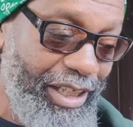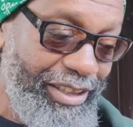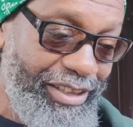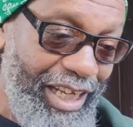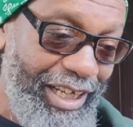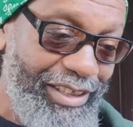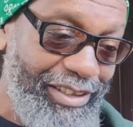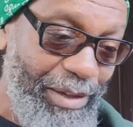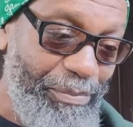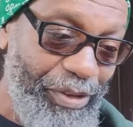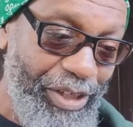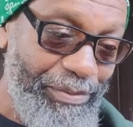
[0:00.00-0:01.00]
that takes
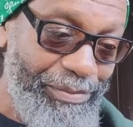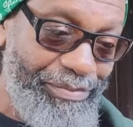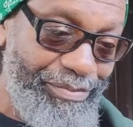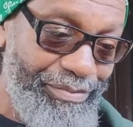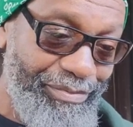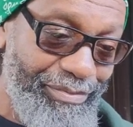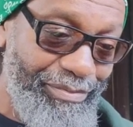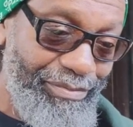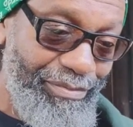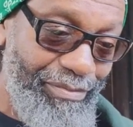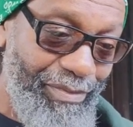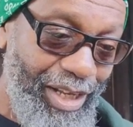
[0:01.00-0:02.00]
something
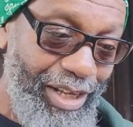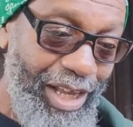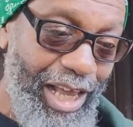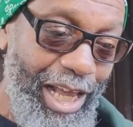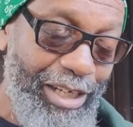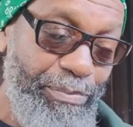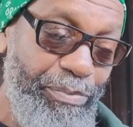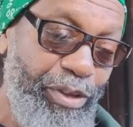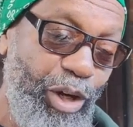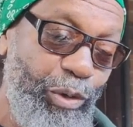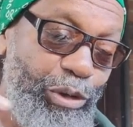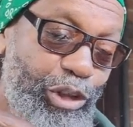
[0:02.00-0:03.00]
and
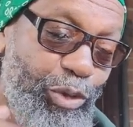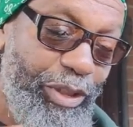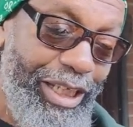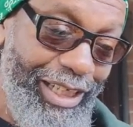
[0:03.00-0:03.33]
throws you